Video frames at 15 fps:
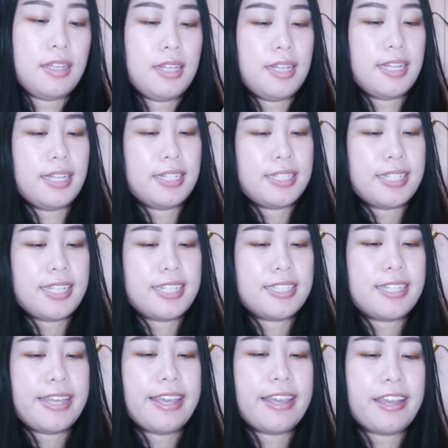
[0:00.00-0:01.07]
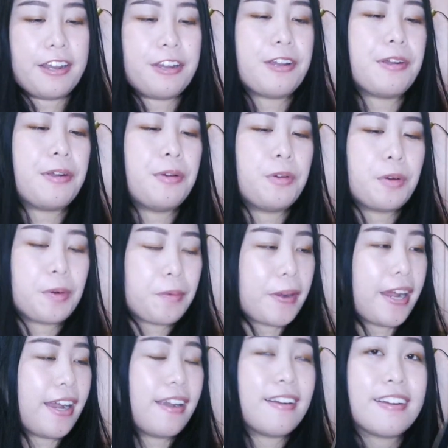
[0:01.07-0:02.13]
It says
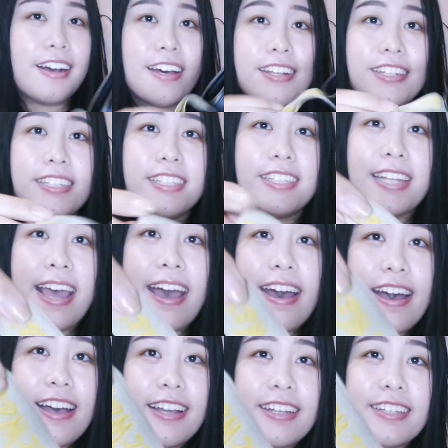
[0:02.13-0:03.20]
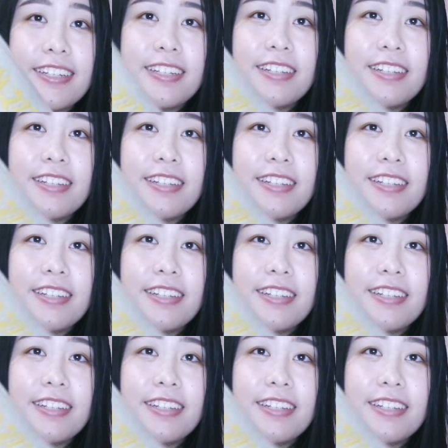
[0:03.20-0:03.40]
Airwear on the tag.